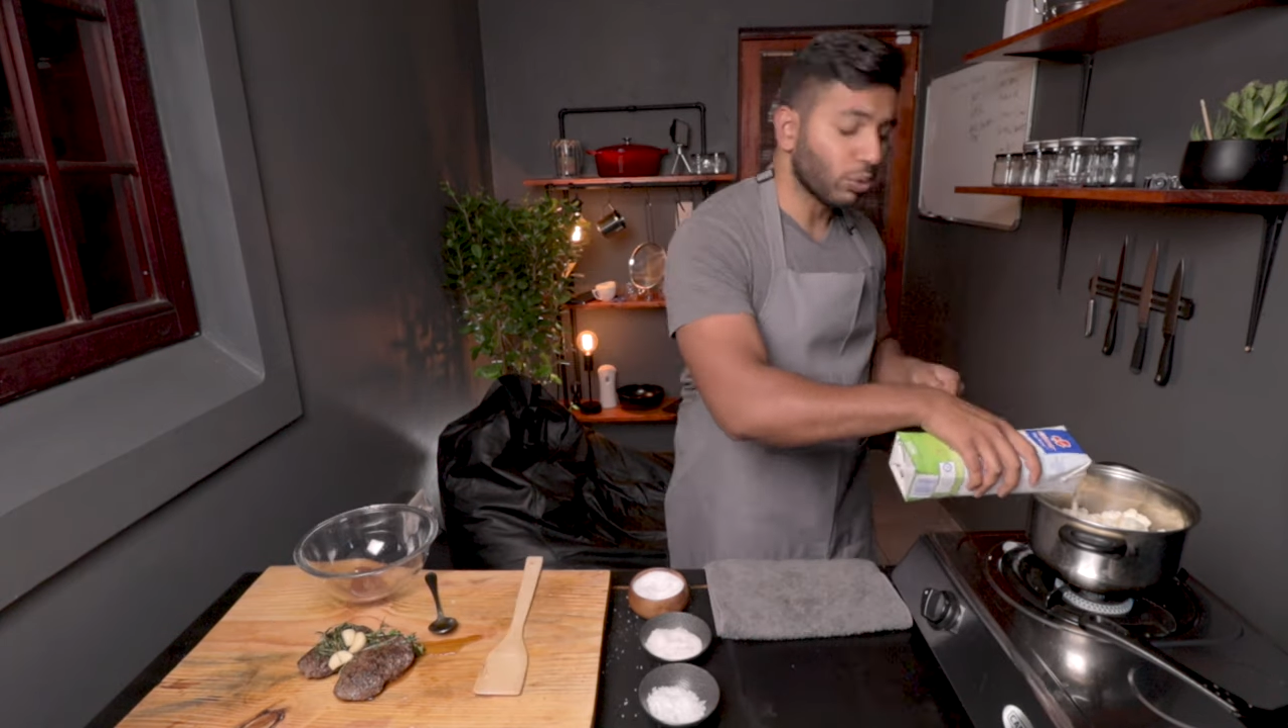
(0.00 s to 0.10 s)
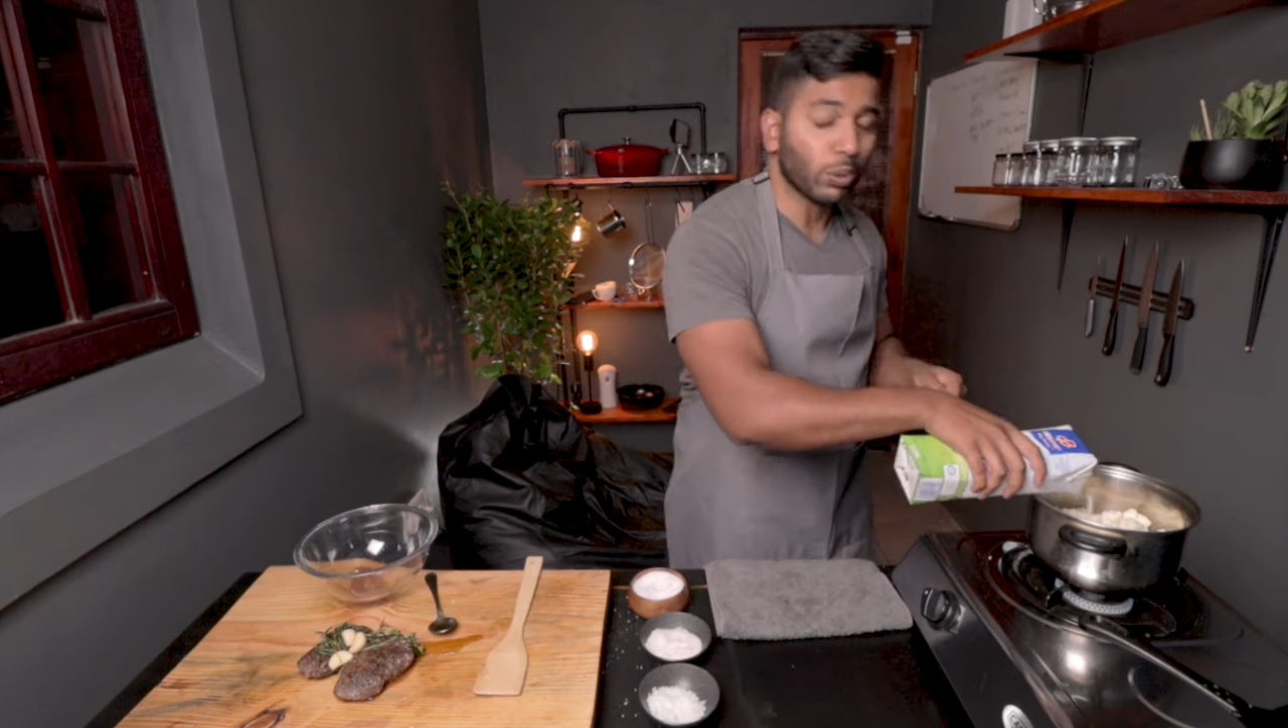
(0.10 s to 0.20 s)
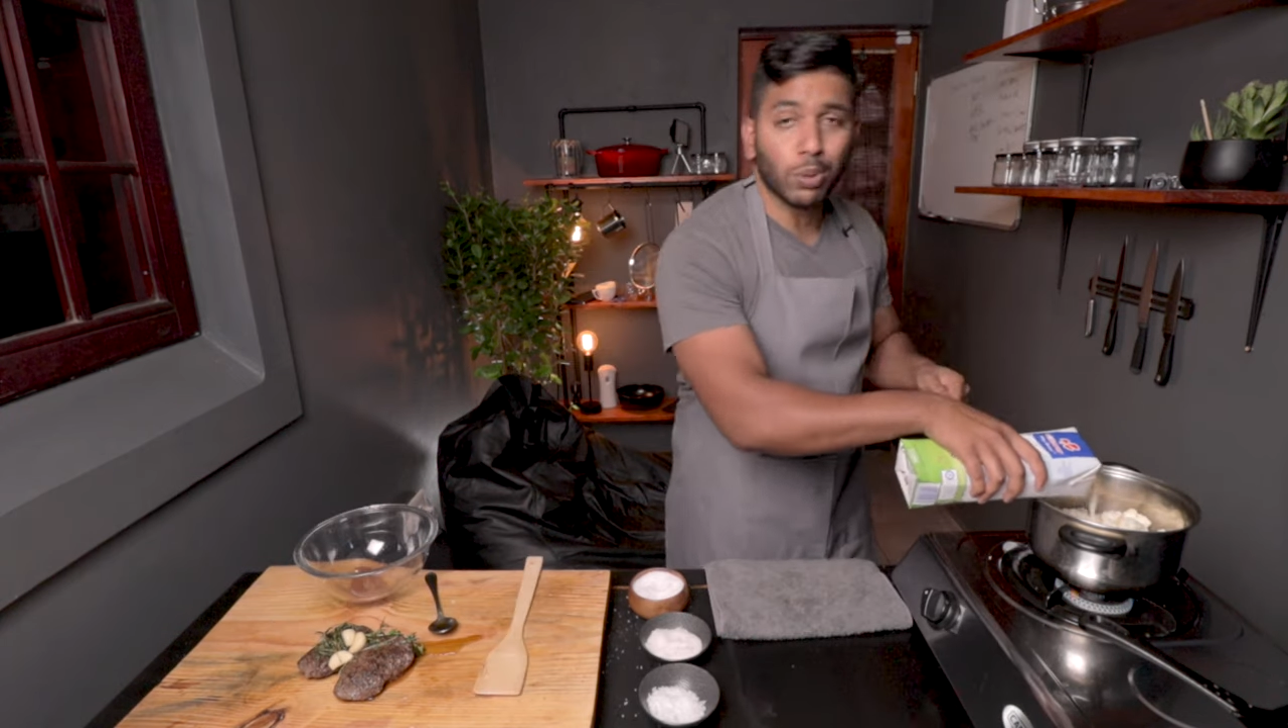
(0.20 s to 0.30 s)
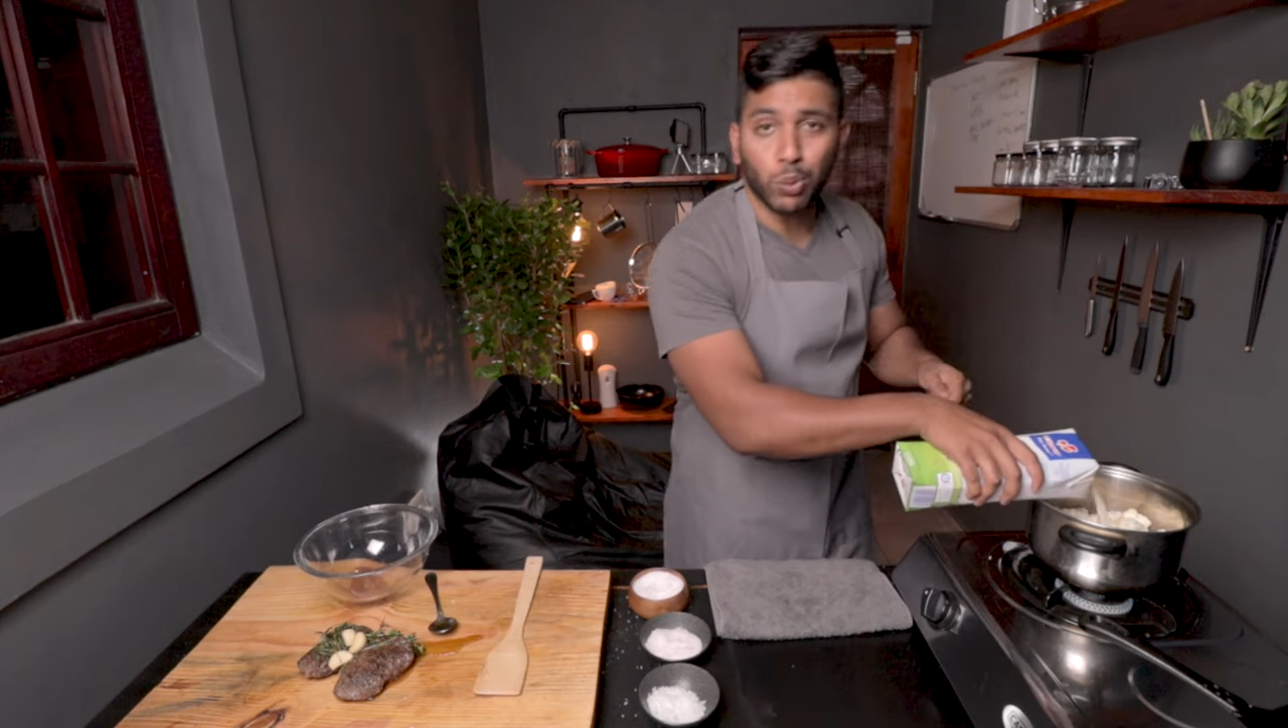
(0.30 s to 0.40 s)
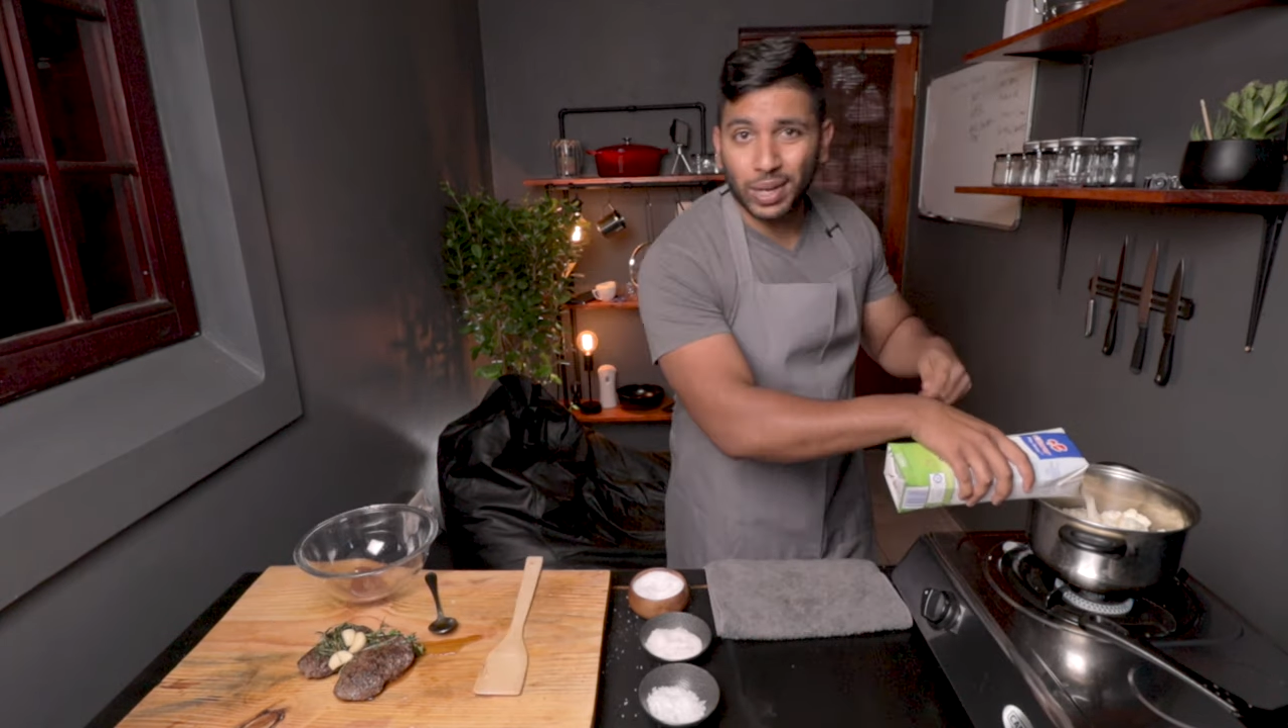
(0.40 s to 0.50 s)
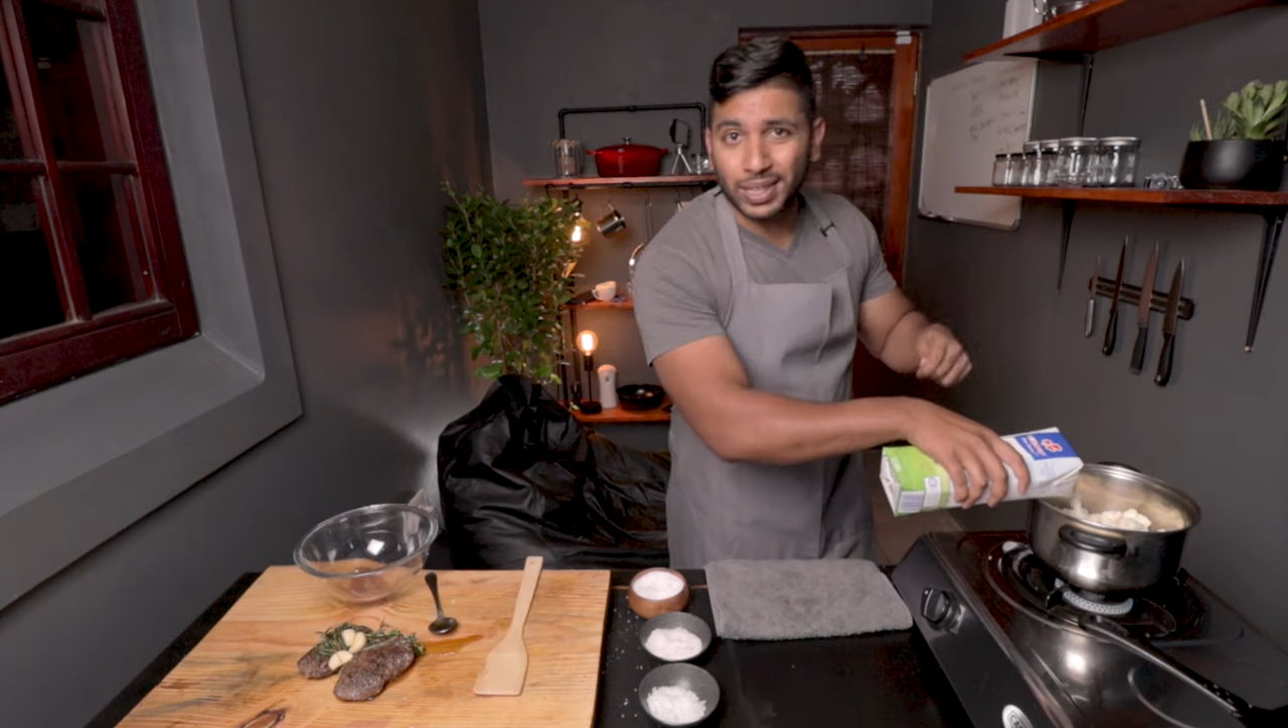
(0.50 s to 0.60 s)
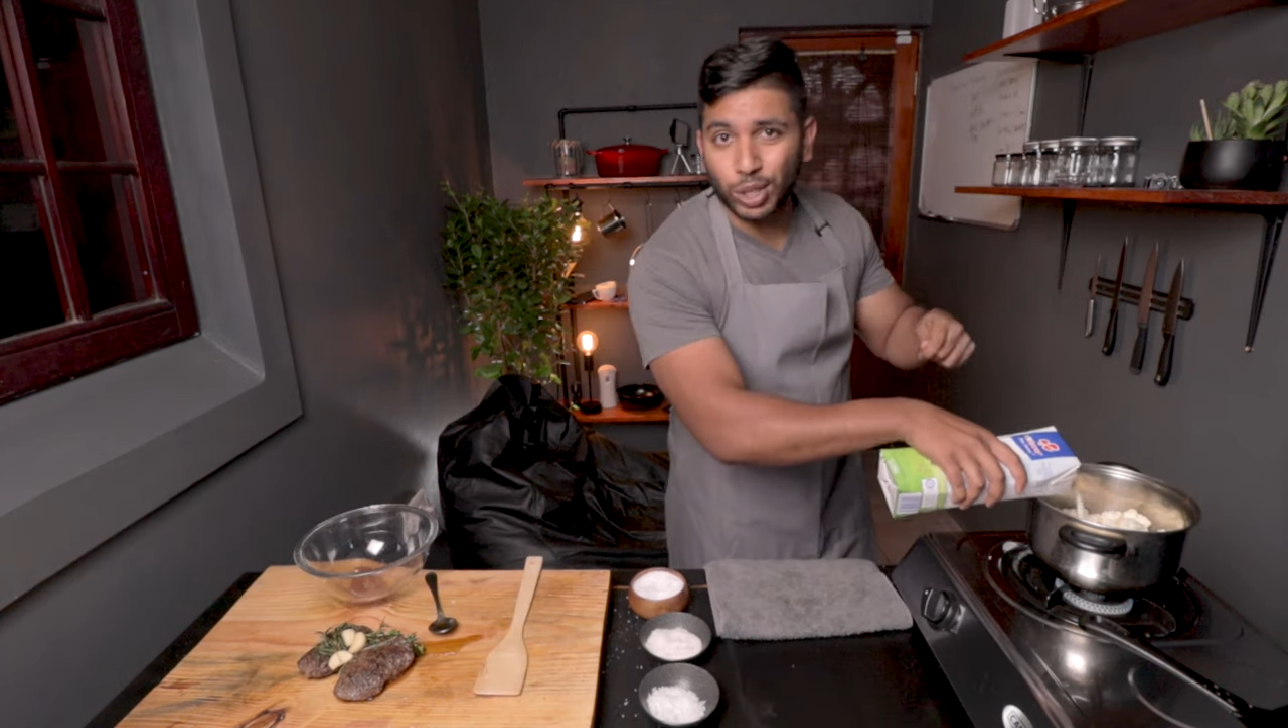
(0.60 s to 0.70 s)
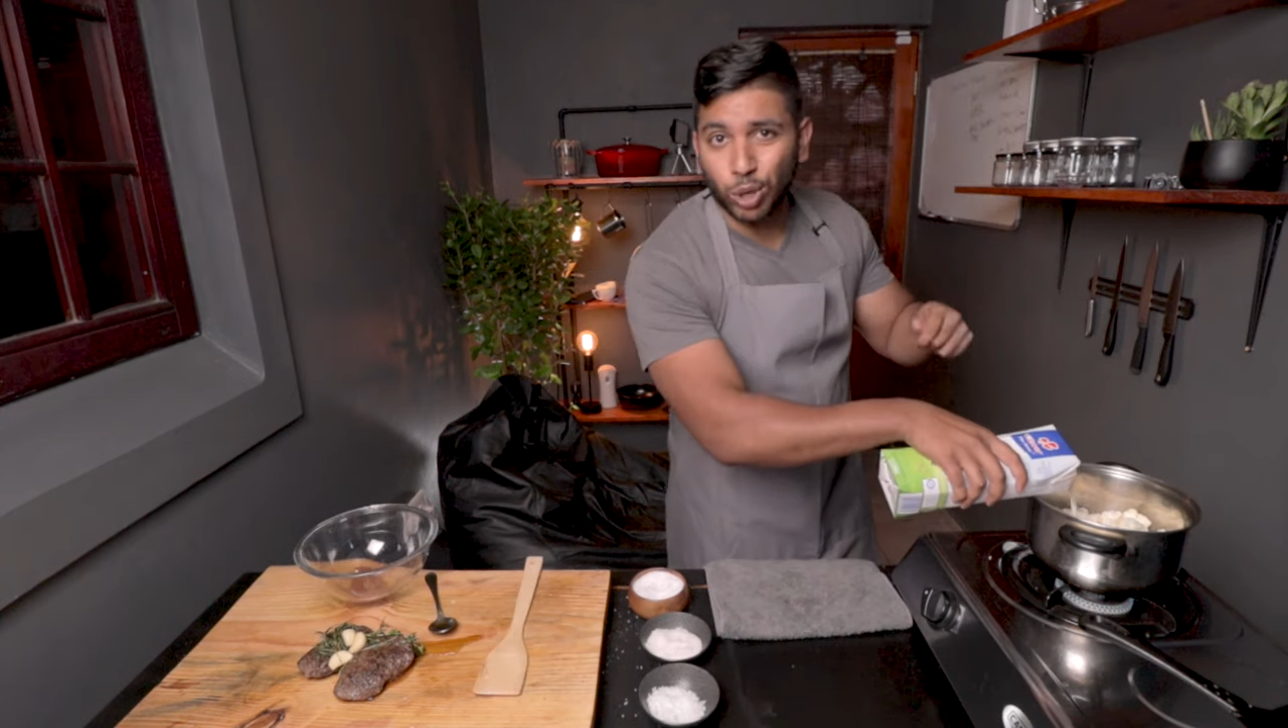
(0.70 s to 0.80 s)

So we want the